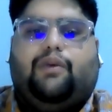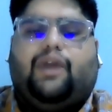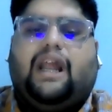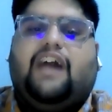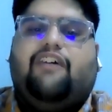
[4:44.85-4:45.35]

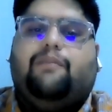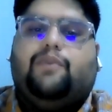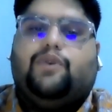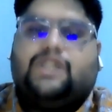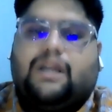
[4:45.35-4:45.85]
What I love
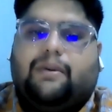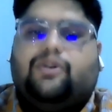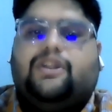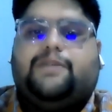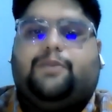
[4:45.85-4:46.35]
most
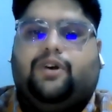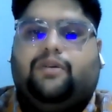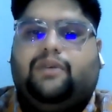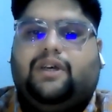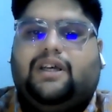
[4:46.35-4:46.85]
about this
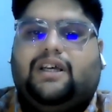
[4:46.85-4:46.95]
poem